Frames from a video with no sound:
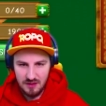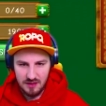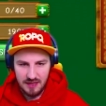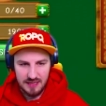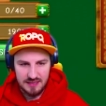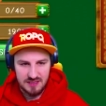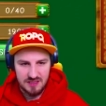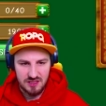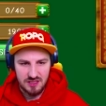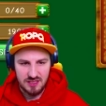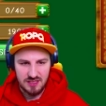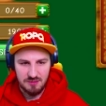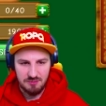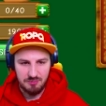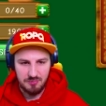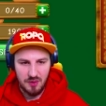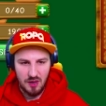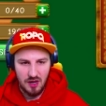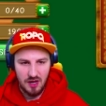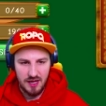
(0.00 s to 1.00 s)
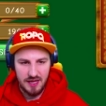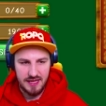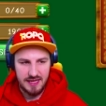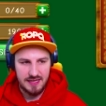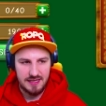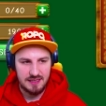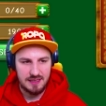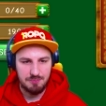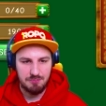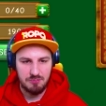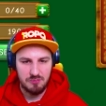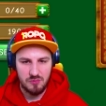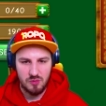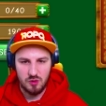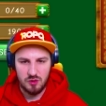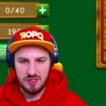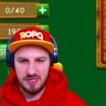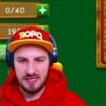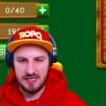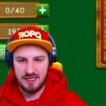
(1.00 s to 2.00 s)
Okay, so you can buy
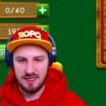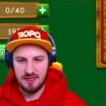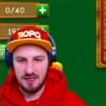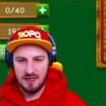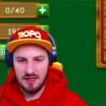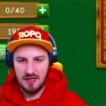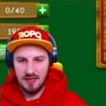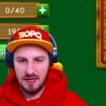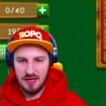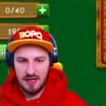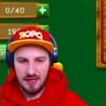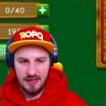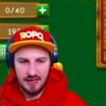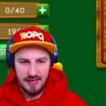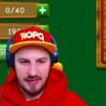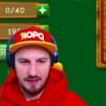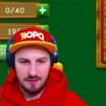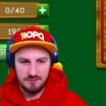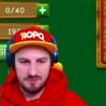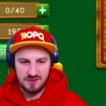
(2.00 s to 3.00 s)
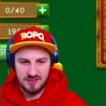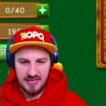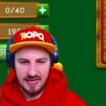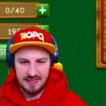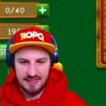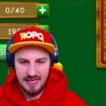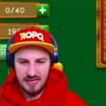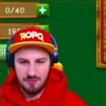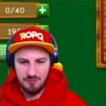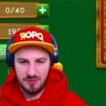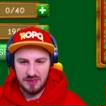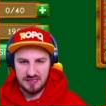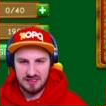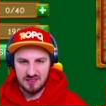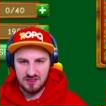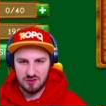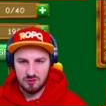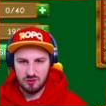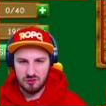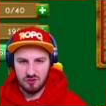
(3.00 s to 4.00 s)
money. Um, ten K
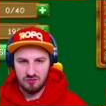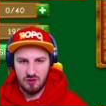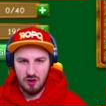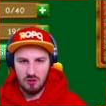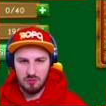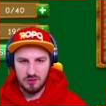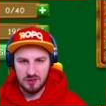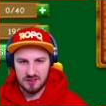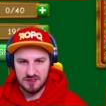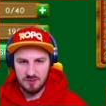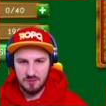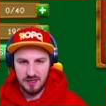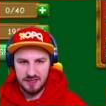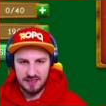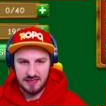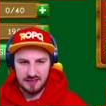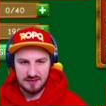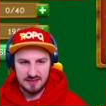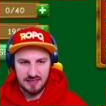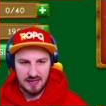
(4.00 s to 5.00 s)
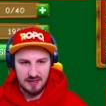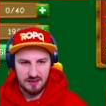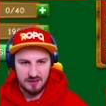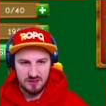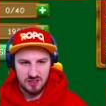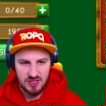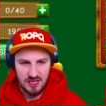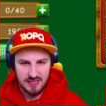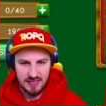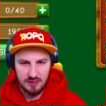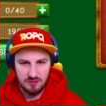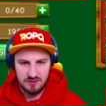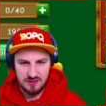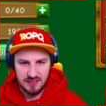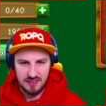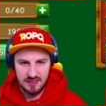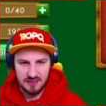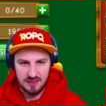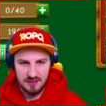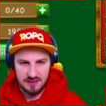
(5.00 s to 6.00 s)
bits is one hundred Robux. I might get that. I'm going to check out
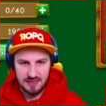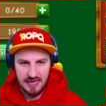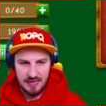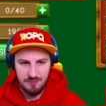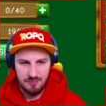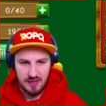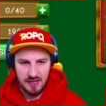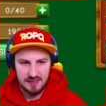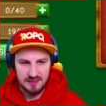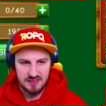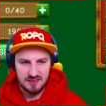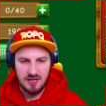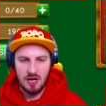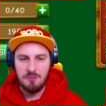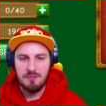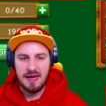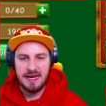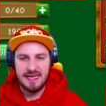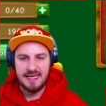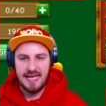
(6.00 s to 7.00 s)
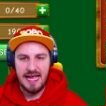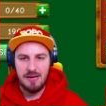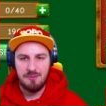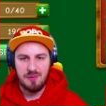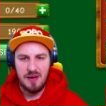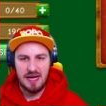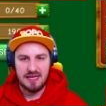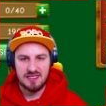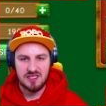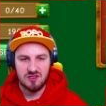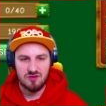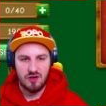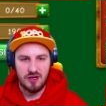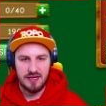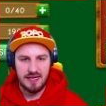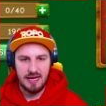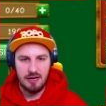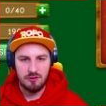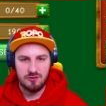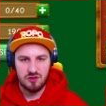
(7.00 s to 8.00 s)
the Game Pass. Not many Game Passes
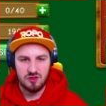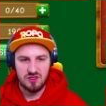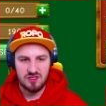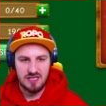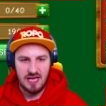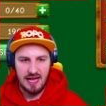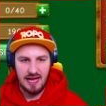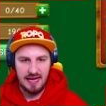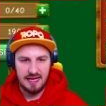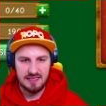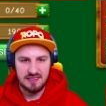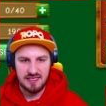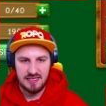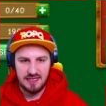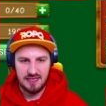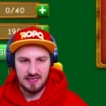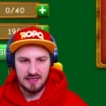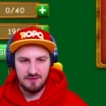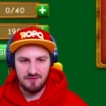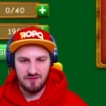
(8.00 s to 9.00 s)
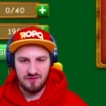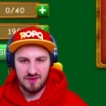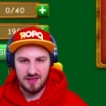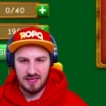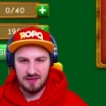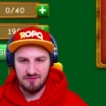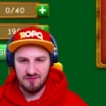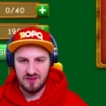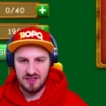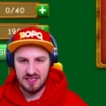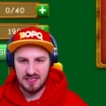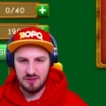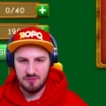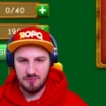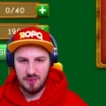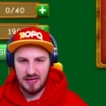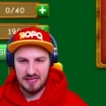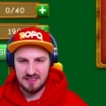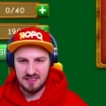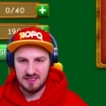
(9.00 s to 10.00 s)
right now. It just has no. inf infinite
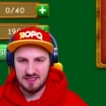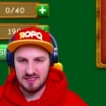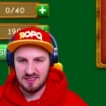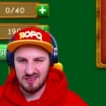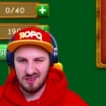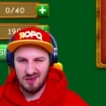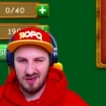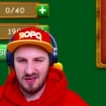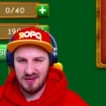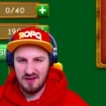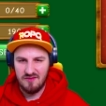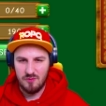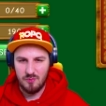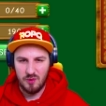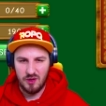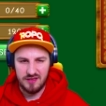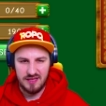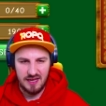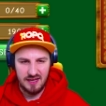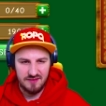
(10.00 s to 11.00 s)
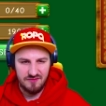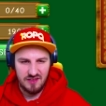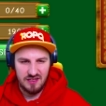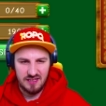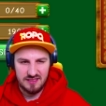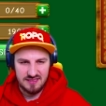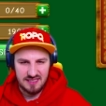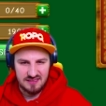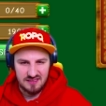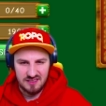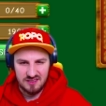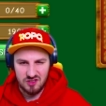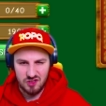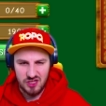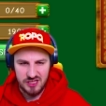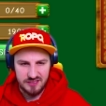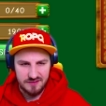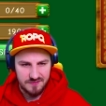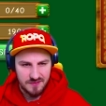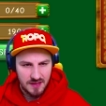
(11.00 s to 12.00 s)
capacity. So I never buy that. I feel like that's like
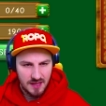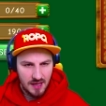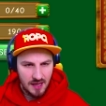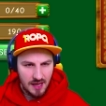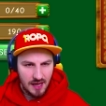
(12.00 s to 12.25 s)
cheating.